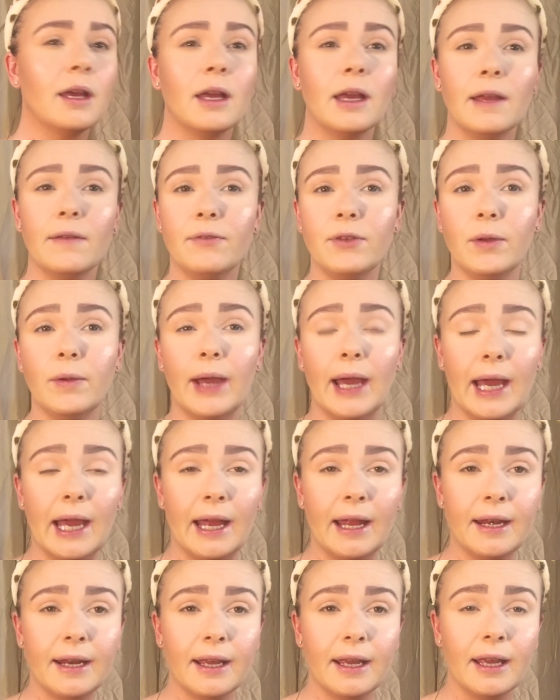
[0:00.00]
if you
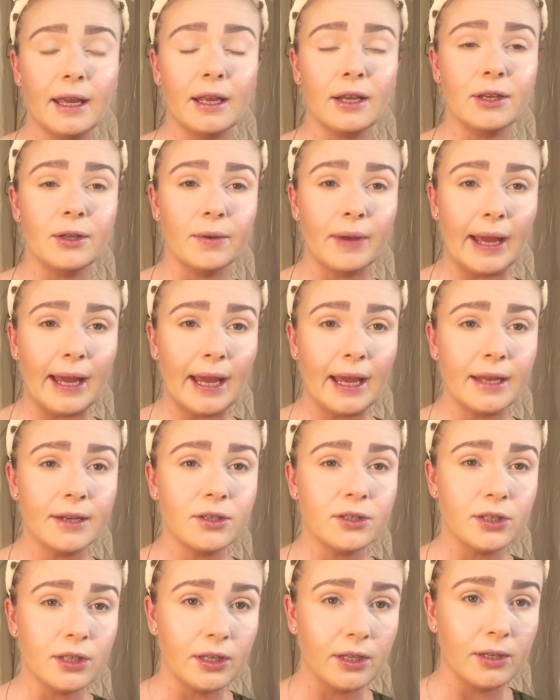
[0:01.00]
had it and you had
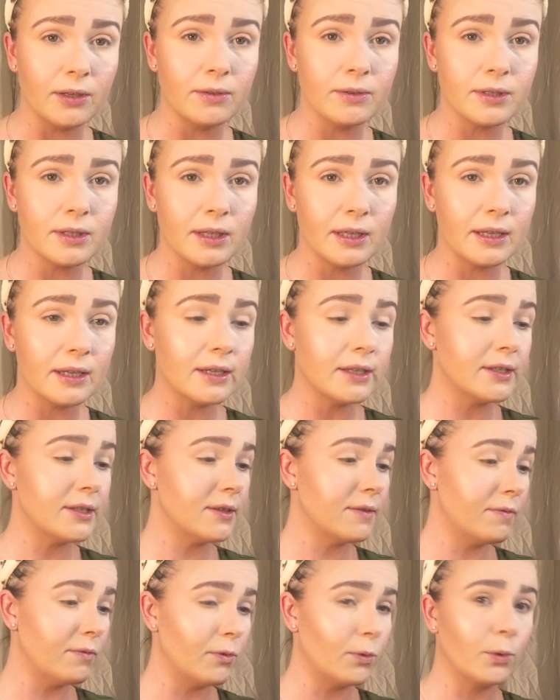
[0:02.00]
to use
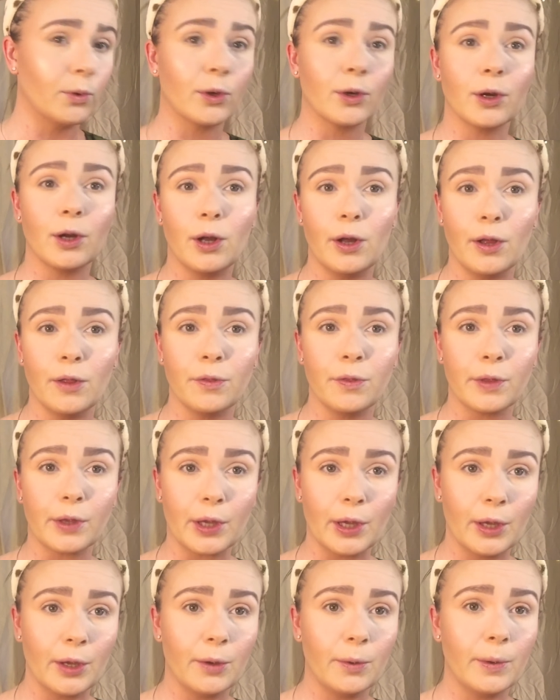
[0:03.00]
this for on the
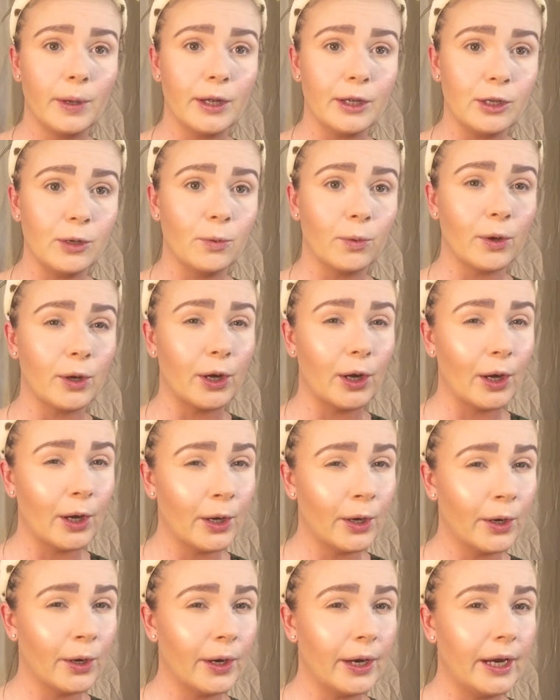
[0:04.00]
go and you were in a
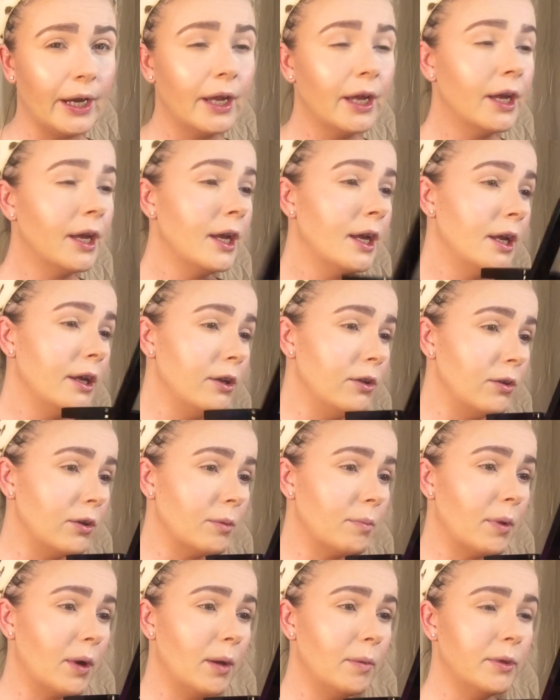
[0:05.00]
hurry, you
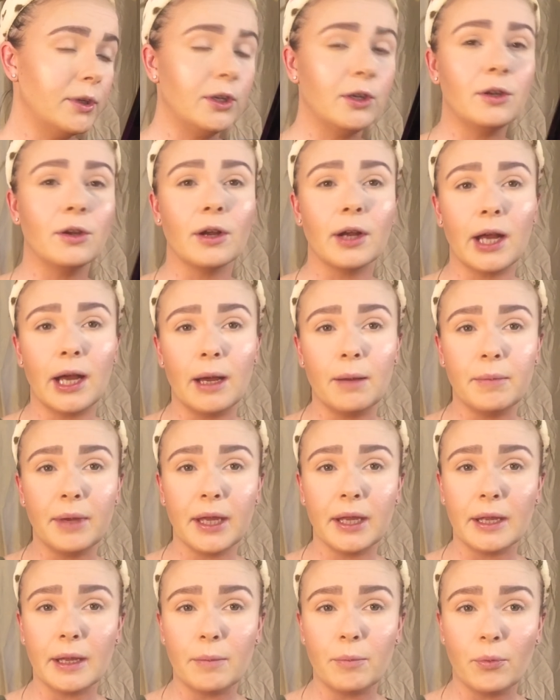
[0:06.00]
could probably do your eye
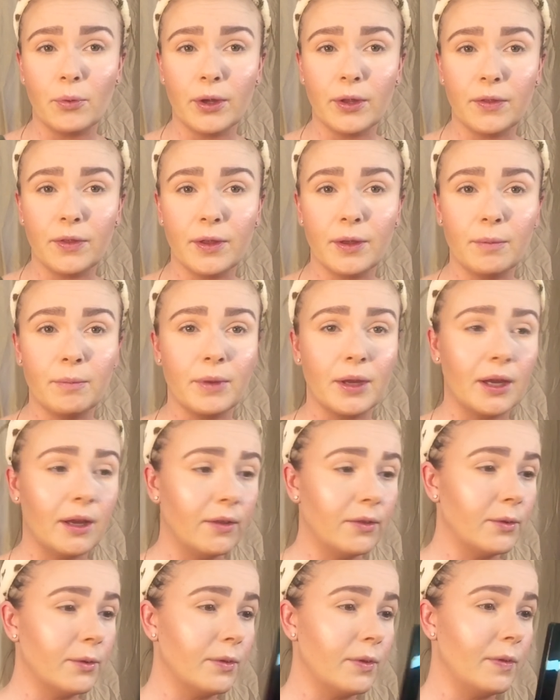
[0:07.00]
makeup with it, but
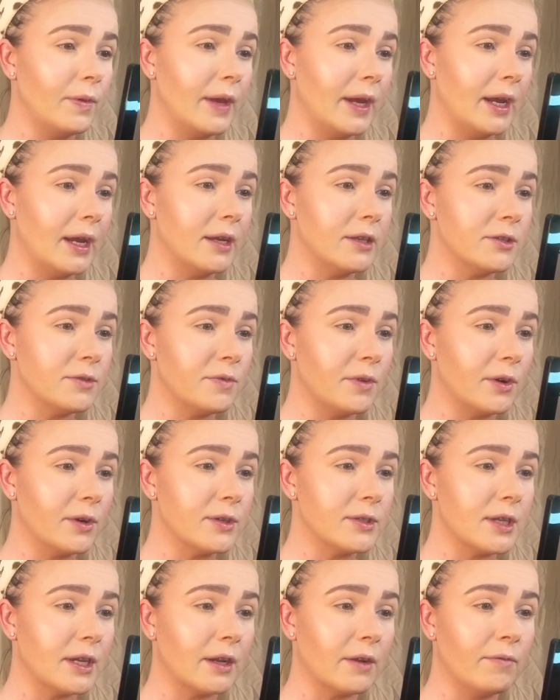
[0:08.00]
other than that, as far
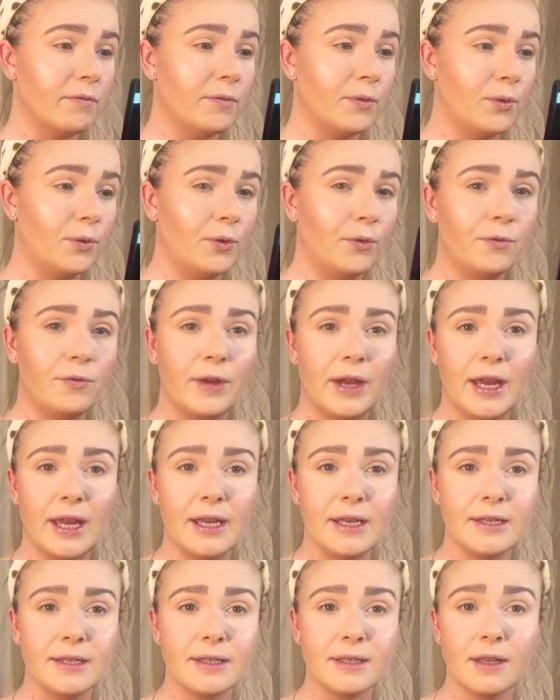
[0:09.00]
as like a full
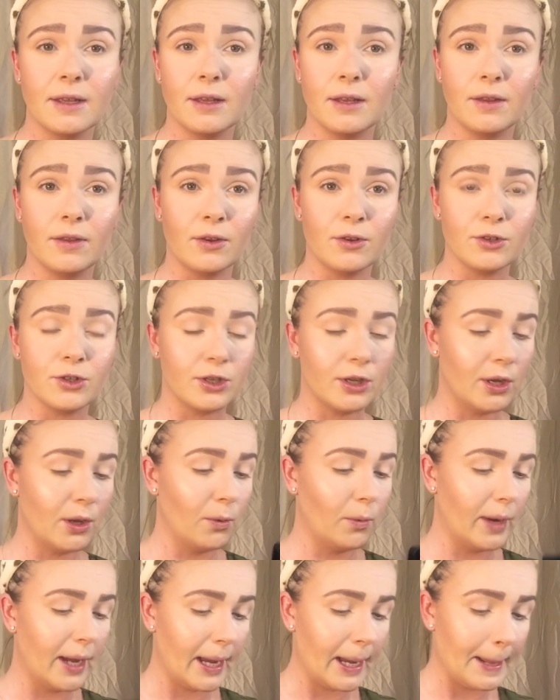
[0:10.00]
face, there's no
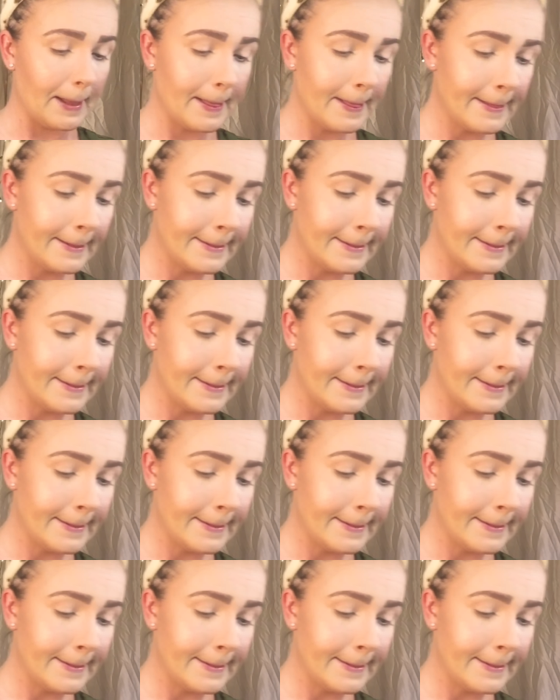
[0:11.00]
way.